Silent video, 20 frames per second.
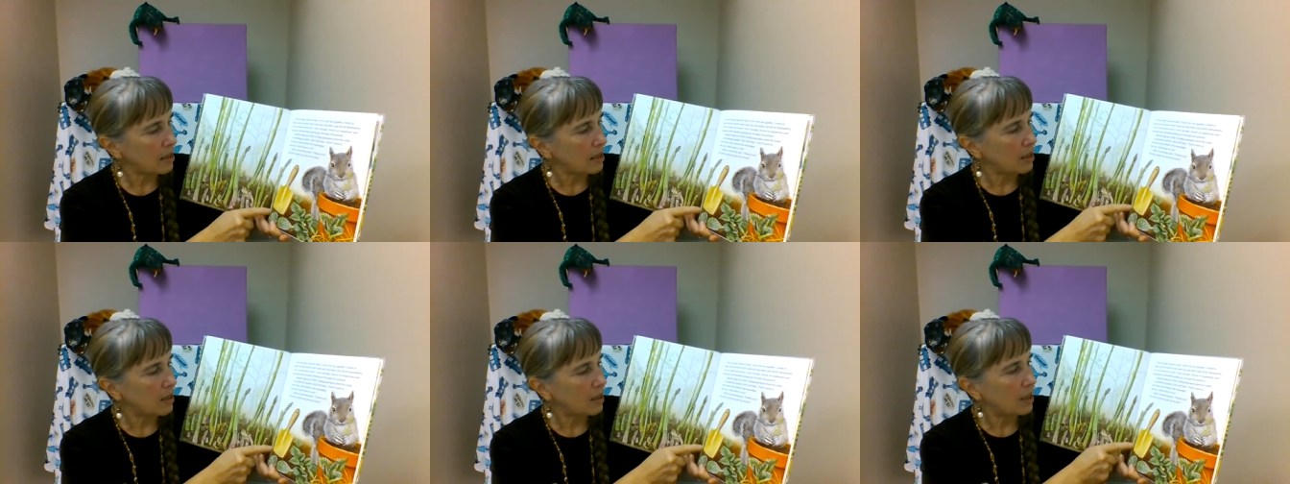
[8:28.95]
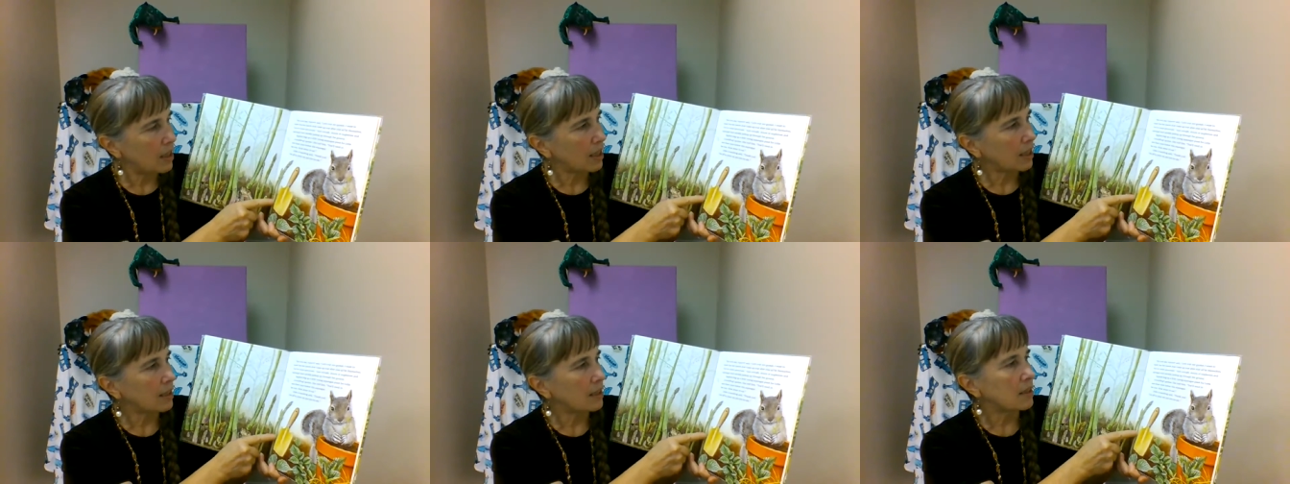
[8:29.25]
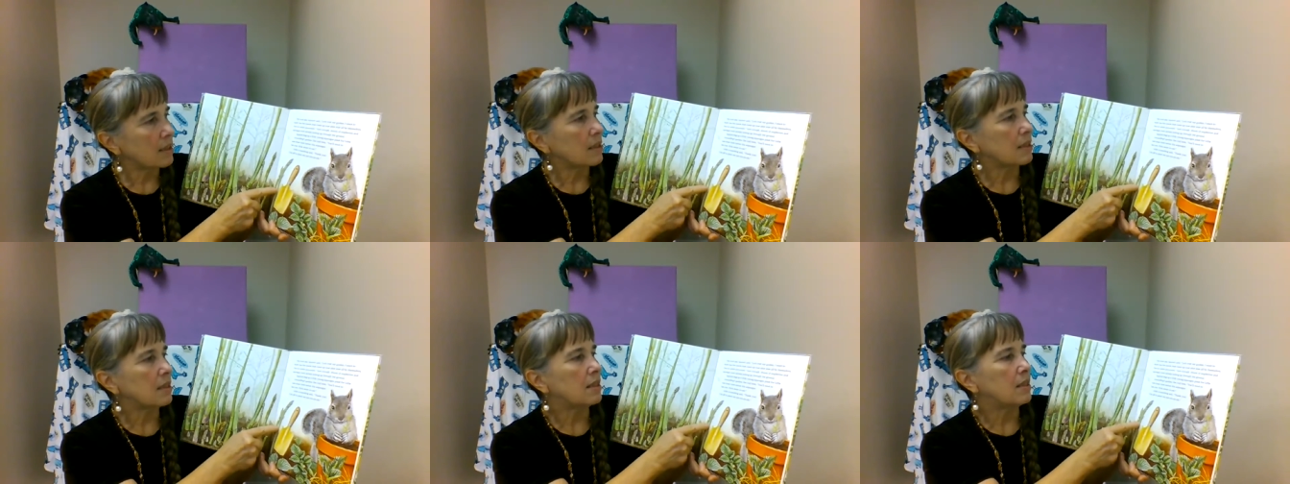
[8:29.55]
thick
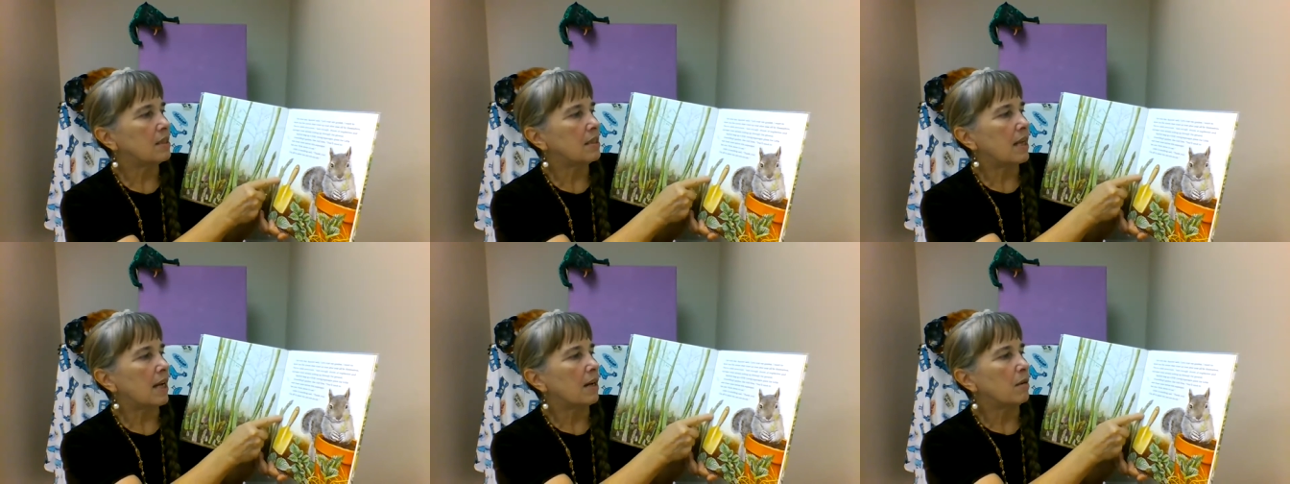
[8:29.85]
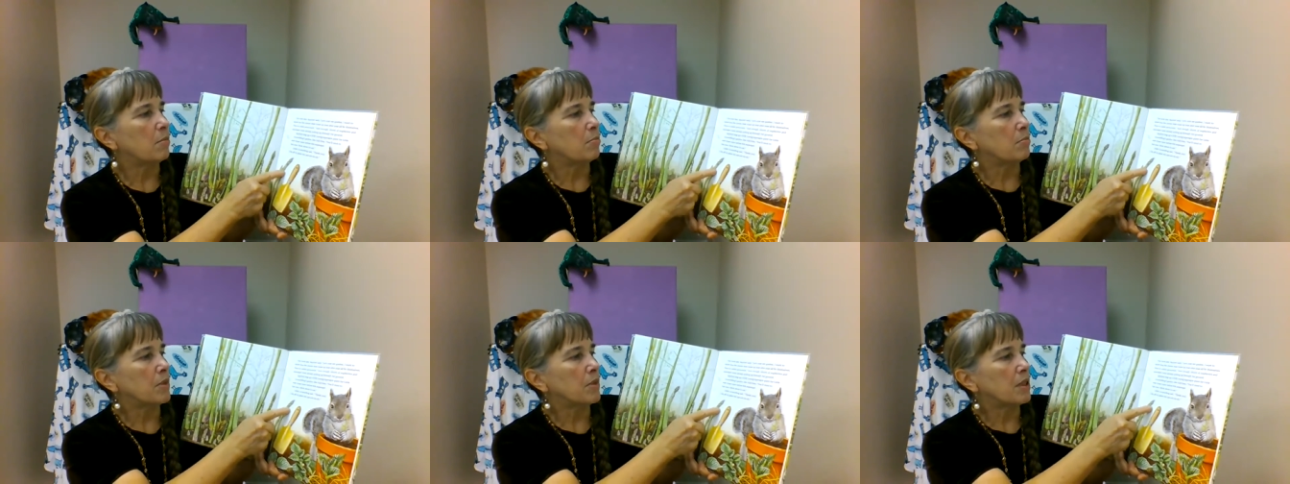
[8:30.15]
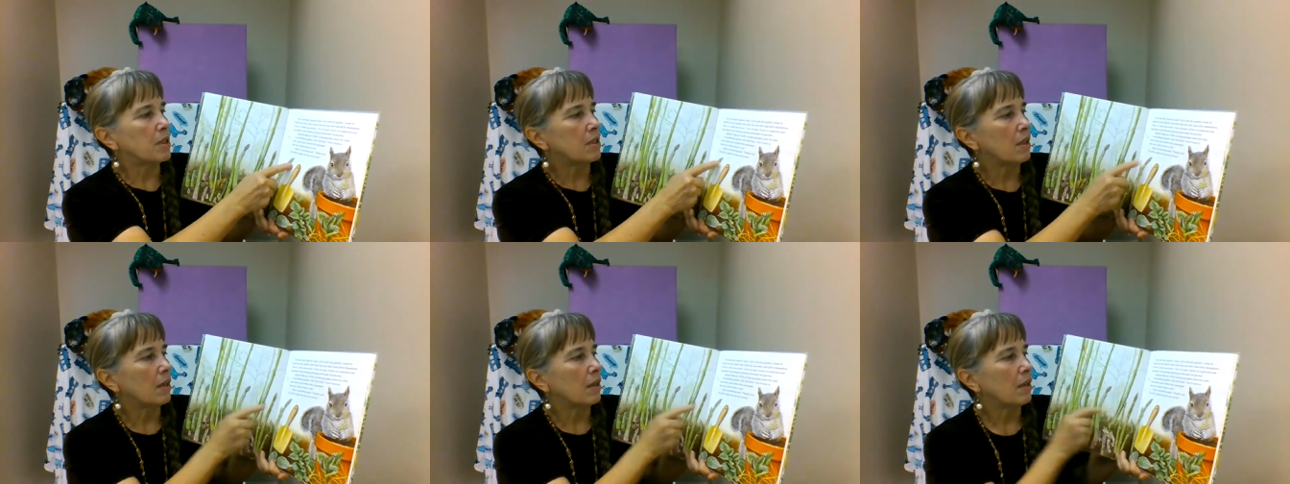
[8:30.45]

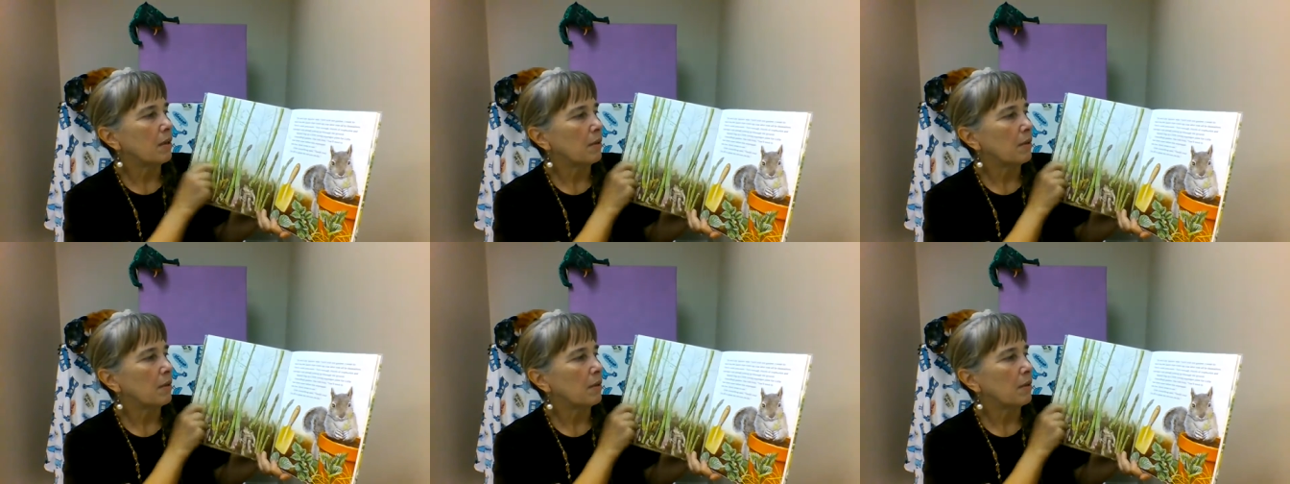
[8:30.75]
stems